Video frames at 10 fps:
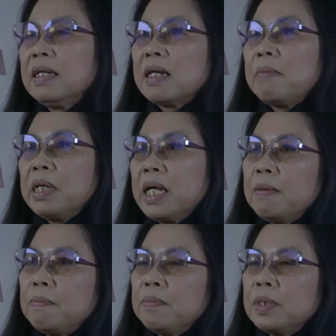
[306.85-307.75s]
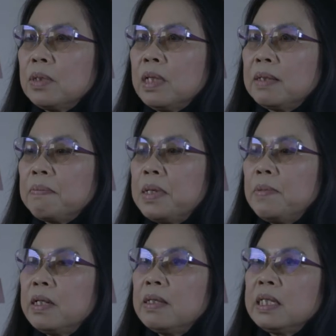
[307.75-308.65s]
coming up so that
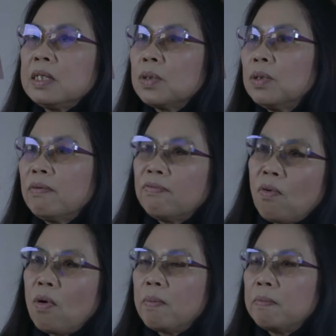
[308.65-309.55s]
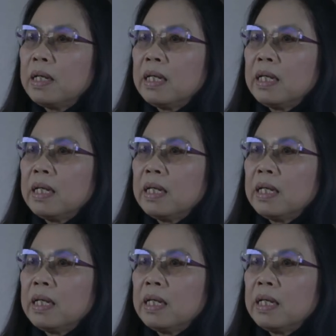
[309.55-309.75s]
people think certain forms